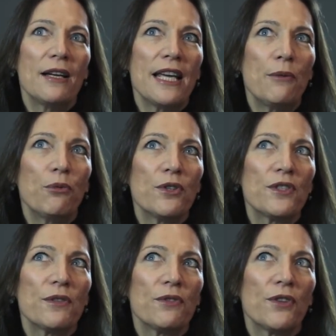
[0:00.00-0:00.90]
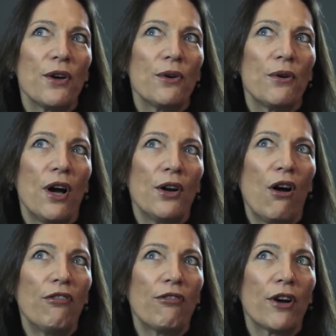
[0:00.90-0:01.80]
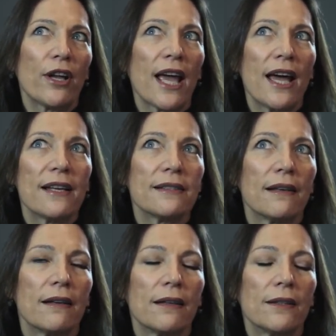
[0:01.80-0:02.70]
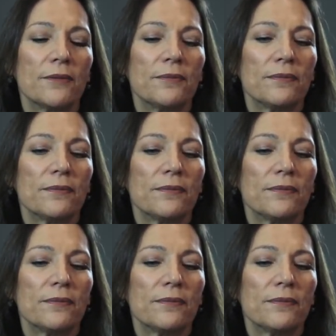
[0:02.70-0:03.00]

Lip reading: It was, though, an offering as a